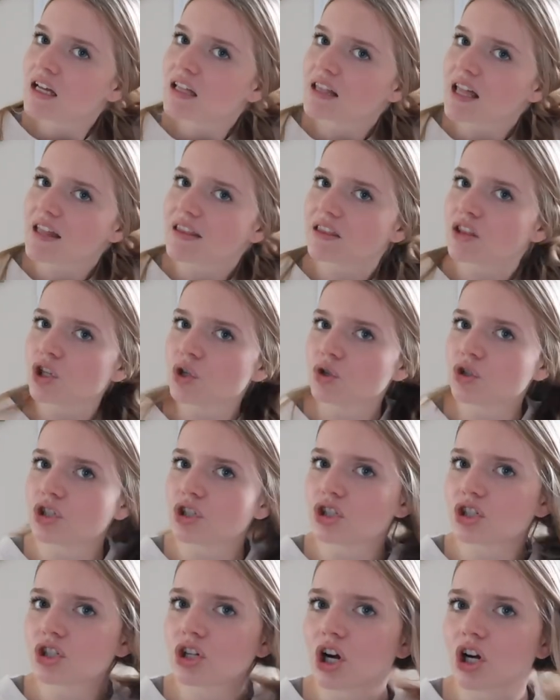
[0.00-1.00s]
that you
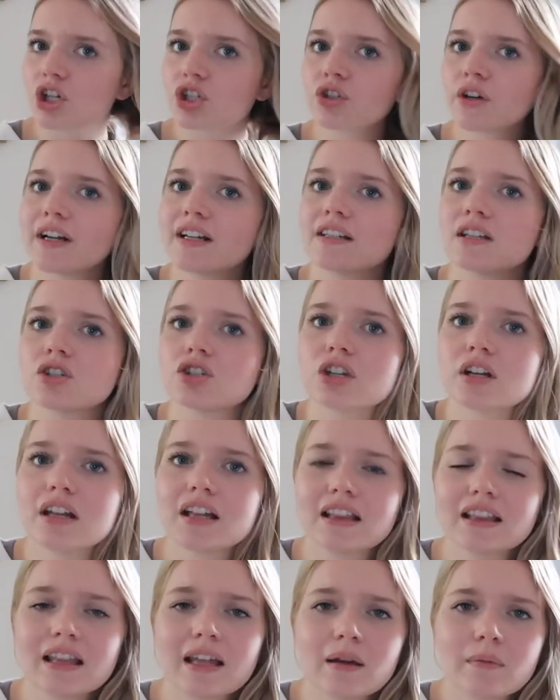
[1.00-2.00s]
should start
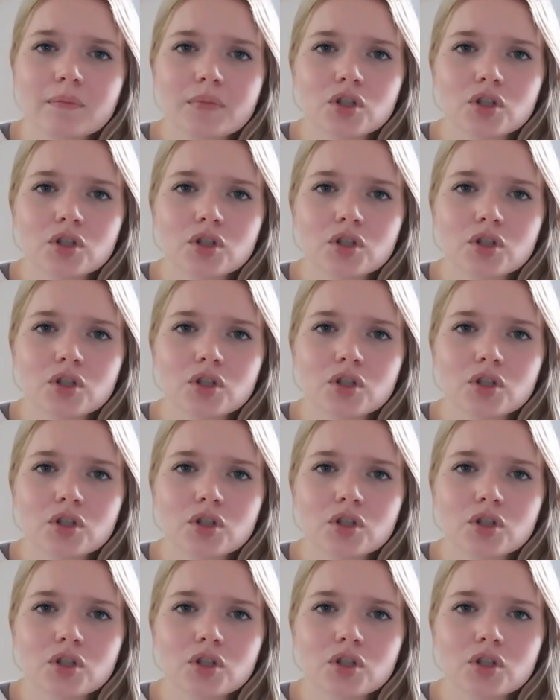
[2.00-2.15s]
transitioning them